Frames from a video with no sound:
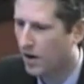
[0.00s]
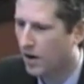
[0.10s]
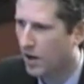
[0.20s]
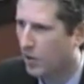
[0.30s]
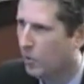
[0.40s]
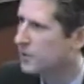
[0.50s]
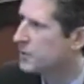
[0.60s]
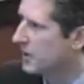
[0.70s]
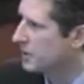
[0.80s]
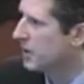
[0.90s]
He was
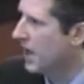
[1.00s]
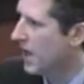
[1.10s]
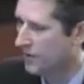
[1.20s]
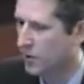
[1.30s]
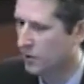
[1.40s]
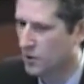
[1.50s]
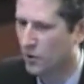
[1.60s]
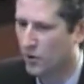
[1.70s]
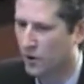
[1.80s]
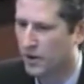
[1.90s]
6.5 years
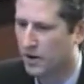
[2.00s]
old.